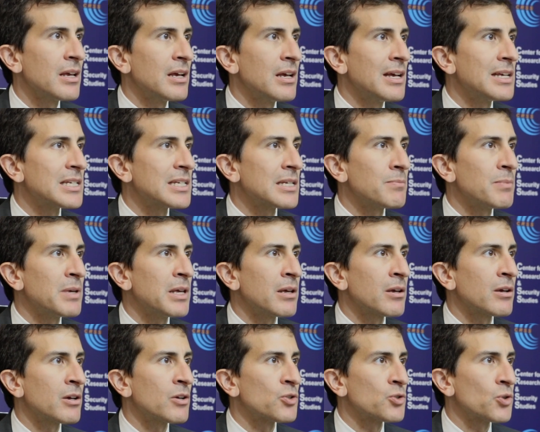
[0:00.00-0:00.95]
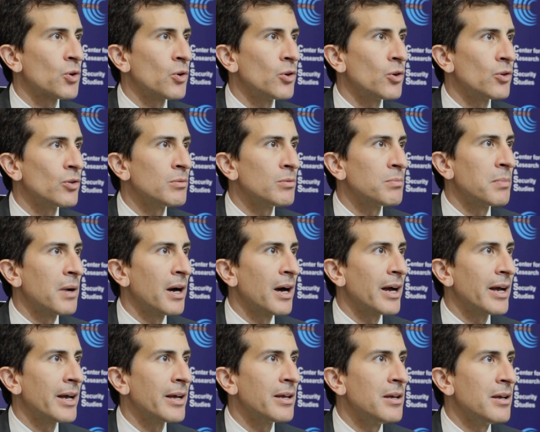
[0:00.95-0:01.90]
Is it being controlled
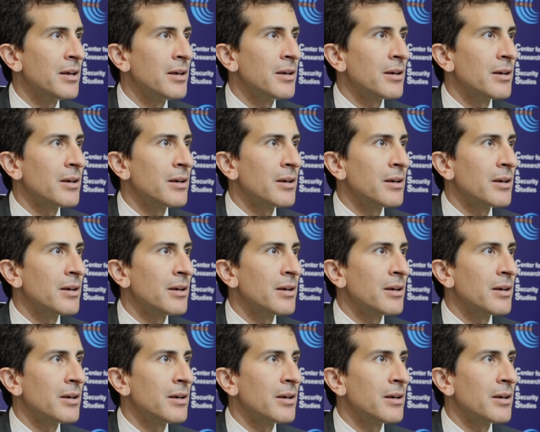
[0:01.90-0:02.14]
by